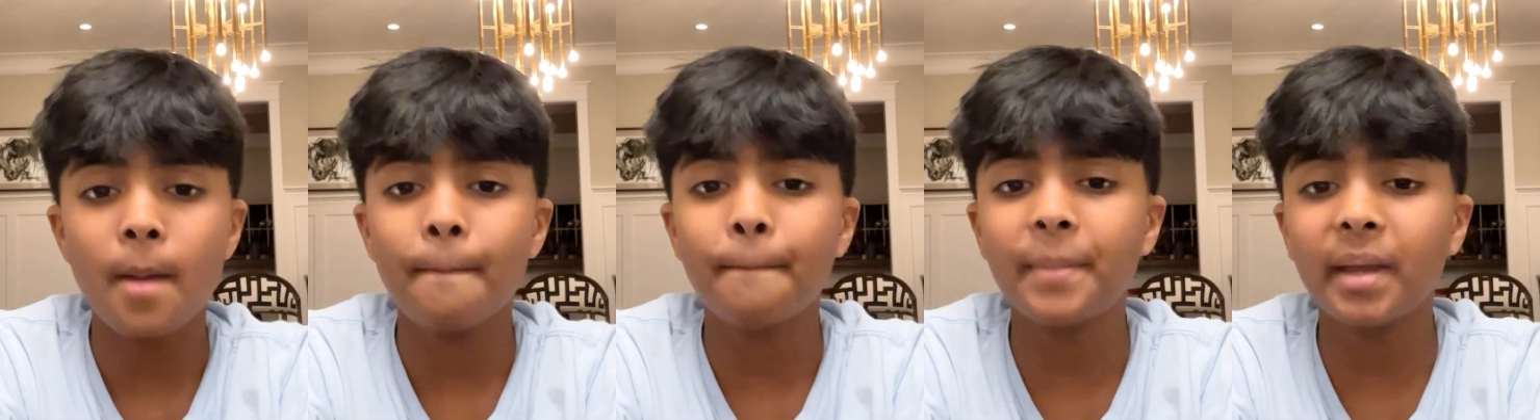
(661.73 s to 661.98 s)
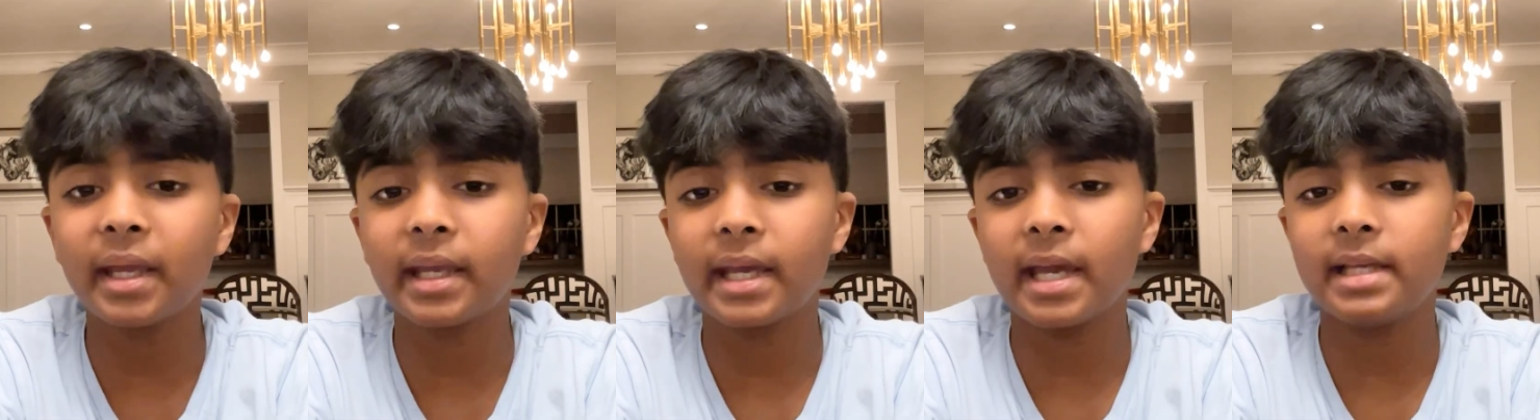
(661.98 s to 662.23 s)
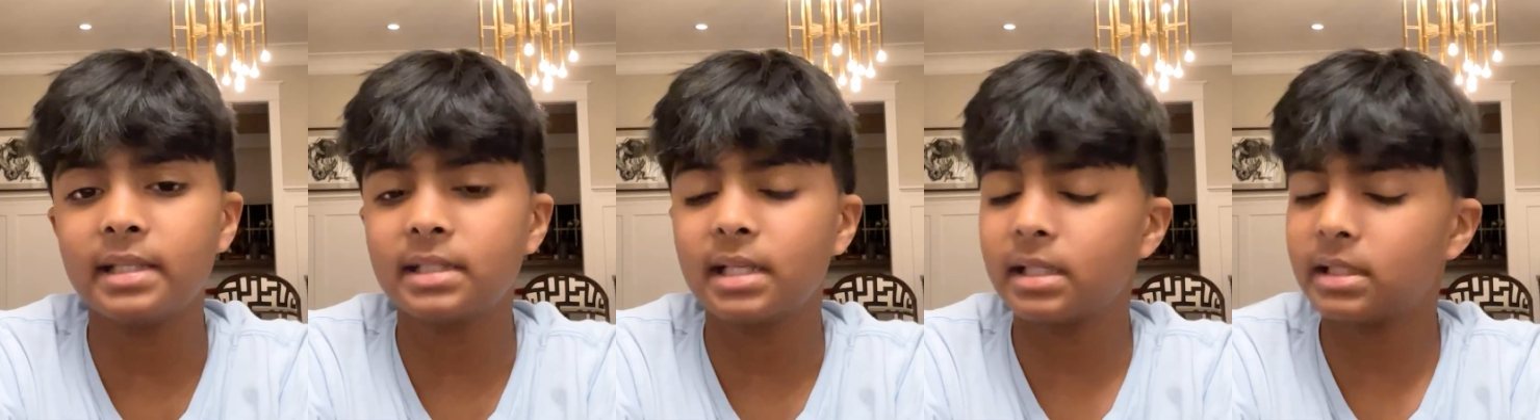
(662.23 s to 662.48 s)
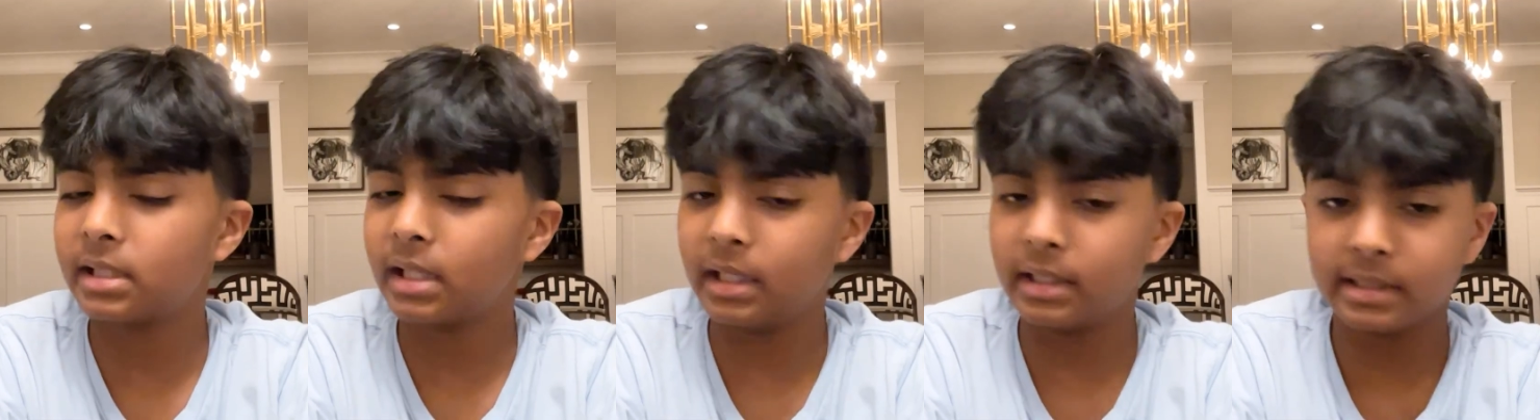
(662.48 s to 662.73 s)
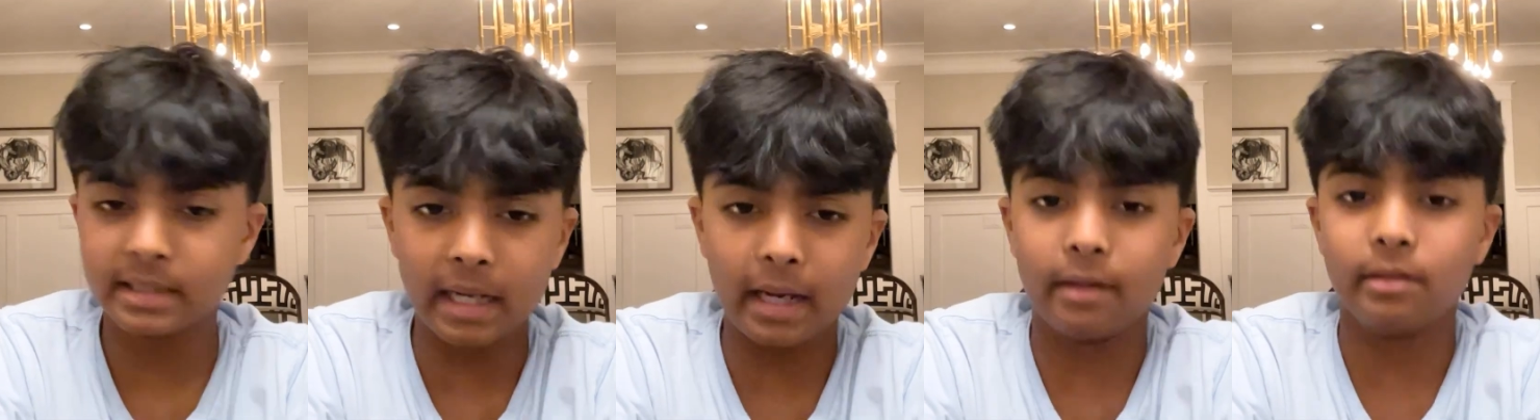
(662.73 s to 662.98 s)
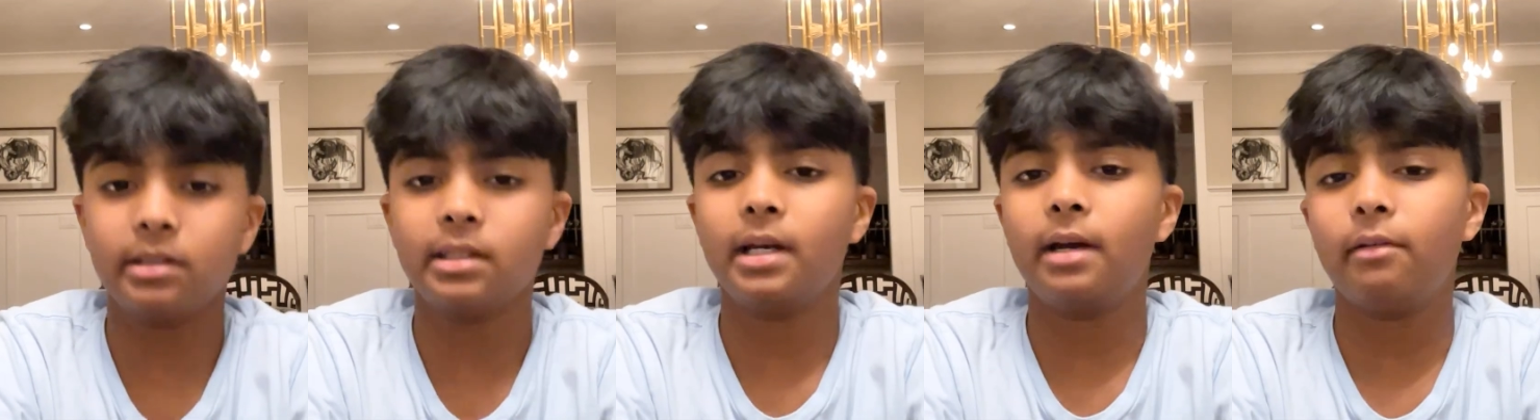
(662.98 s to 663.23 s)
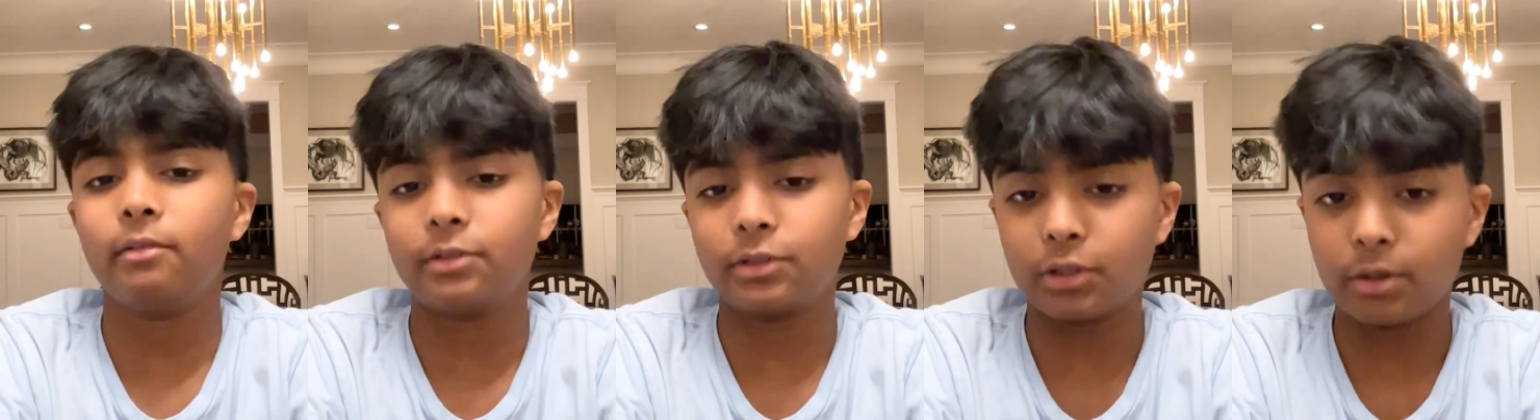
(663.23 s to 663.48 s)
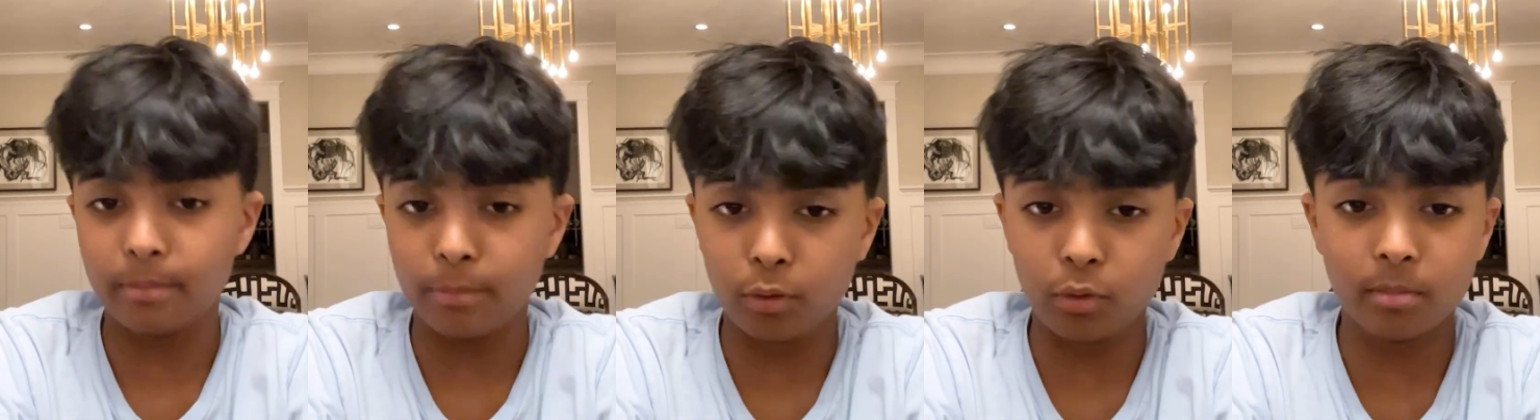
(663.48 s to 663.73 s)
big case hits like Downtowns,
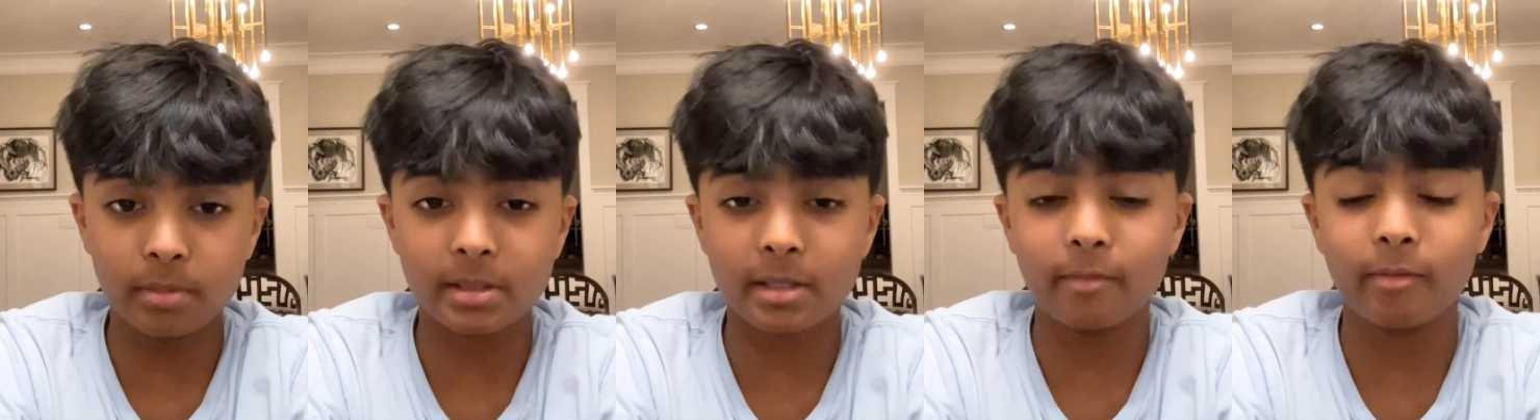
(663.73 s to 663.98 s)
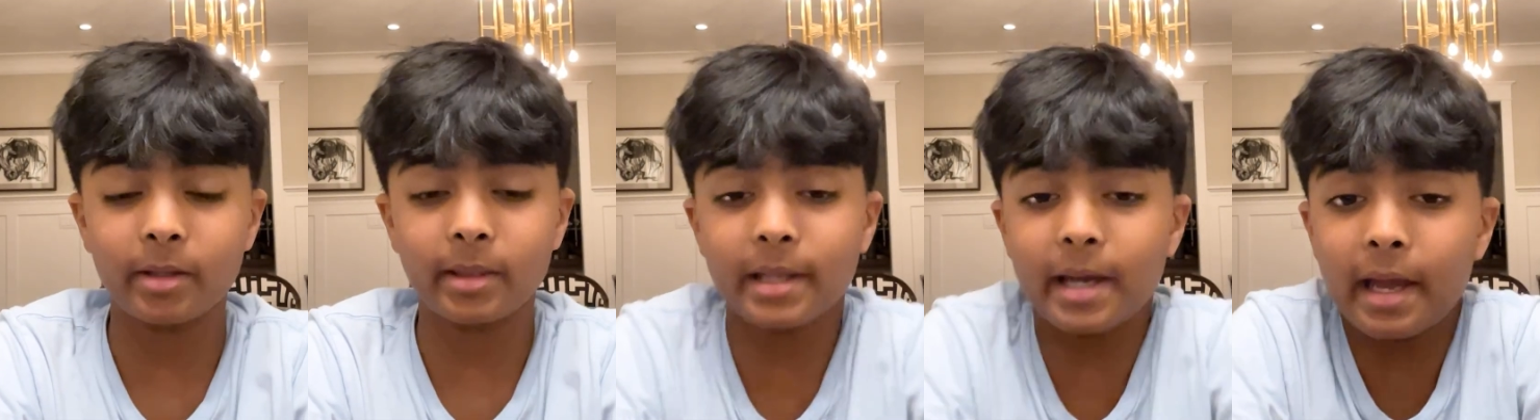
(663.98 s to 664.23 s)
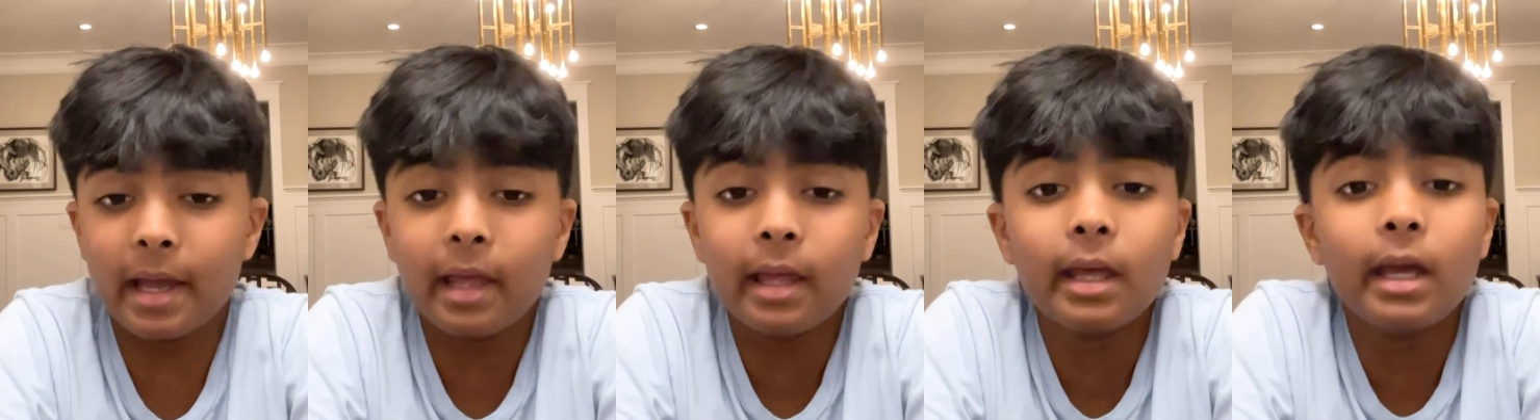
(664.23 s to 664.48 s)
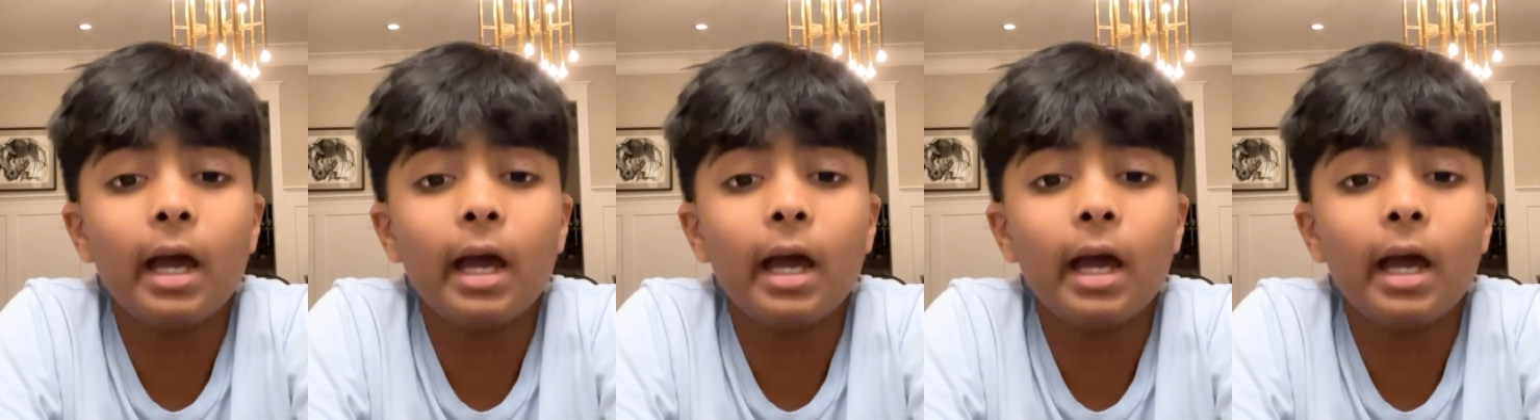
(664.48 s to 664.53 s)
Kaboom, stuff like that.